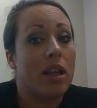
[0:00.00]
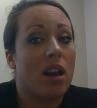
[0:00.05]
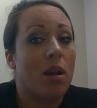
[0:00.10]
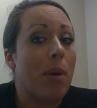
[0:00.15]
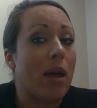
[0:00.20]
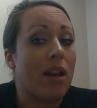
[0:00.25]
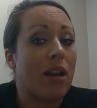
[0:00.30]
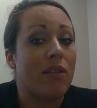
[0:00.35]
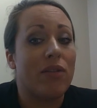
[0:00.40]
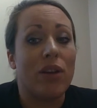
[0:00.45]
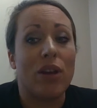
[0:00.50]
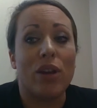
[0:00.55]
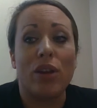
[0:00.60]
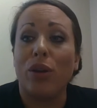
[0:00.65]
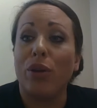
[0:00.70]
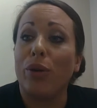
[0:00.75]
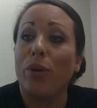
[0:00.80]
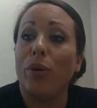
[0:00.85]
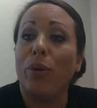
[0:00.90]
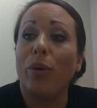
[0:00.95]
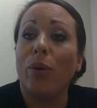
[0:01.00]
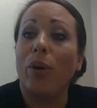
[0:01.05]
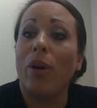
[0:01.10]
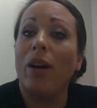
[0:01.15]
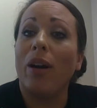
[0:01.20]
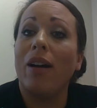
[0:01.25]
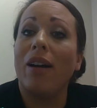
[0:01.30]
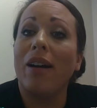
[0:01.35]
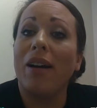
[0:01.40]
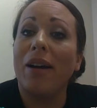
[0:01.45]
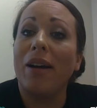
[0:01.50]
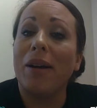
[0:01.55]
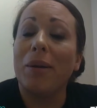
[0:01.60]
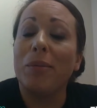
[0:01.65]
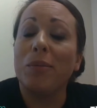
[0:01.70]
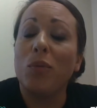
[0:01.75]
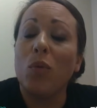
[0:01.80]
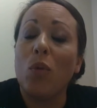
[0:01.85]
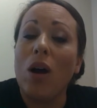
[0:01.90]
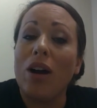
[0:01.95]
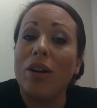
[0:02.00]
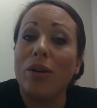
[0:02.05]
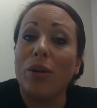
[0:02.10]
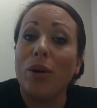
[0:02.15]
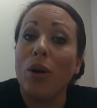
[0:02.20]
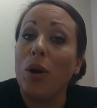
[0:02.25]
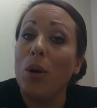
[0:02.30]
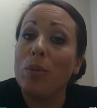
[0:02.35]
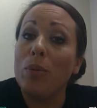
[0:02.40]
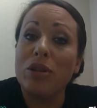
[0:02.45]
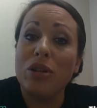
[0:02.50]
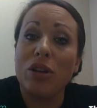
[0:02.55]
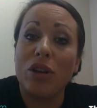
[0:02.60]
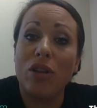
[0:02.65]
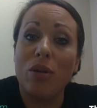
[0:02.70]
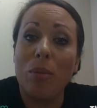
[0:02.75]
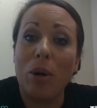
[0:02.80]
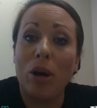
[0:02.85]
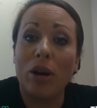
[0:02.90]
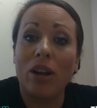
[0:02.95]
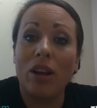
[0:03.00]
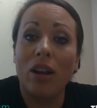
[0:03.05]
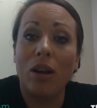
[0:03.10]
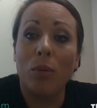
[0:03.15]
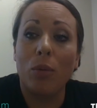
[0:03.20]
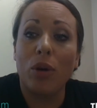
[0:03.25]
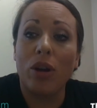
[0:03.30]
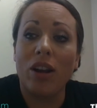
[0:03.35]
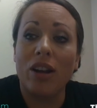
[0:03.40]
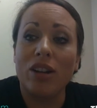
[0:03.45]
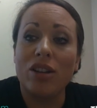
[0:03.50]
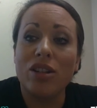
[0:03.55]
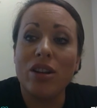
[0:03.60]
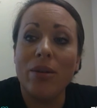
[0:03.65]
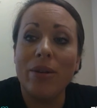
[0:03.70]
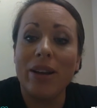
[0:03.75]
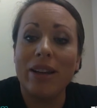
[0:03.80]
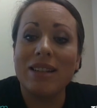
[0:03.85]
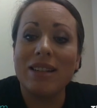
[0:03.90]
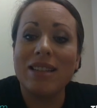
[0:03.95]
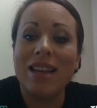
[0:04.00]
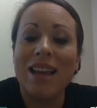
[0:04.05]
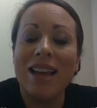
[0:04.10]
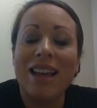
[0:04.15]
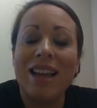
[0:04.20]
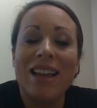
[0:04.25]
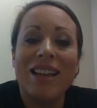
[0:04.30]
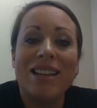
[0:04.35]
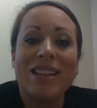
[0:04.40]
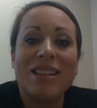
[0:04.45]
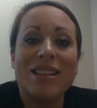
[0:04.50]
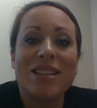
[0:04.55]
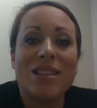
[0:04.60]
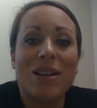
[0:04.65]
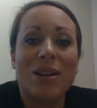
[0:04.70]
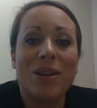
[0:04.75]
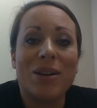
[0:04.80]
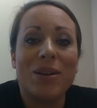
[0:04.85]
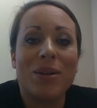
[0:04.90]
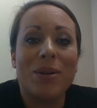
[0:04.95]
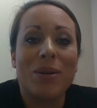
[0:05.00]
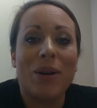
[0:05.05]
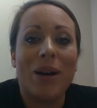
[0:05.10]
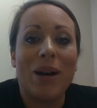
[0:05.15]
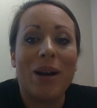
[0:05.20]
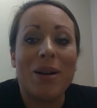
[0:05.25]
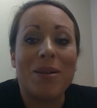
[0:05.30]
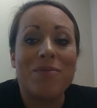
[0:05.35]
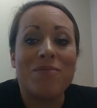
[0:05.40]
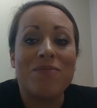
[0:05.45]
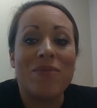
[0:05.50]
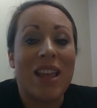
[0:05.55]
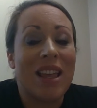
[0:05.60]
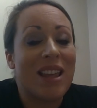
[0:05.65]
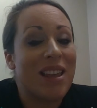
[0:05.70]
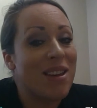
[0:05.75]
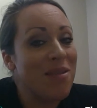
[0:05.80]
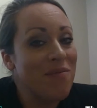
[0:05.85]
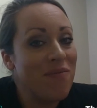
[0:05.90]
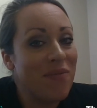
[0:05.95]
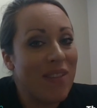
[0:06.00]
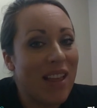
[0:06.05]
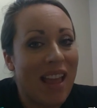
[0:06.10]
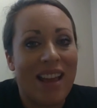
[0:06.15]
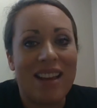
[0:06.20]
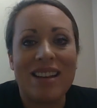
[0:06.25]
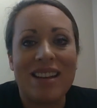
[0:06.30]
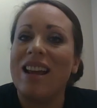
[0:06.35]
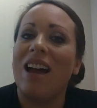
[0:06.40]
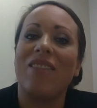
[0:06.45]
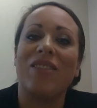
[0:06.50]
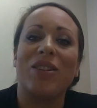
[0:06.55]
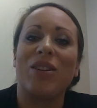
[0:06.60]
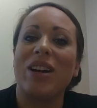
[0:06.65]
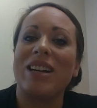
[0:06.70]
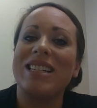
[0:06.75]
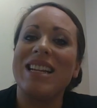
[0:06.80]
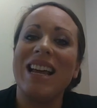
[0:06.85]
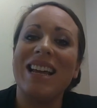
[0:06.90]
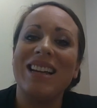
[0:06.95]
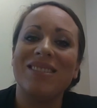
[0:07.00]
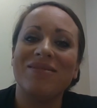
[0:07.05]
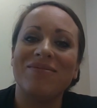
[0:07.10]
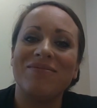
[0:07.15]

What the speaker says: benefit you while your home is on the market and we're getting showings. So thank you, and have a great day.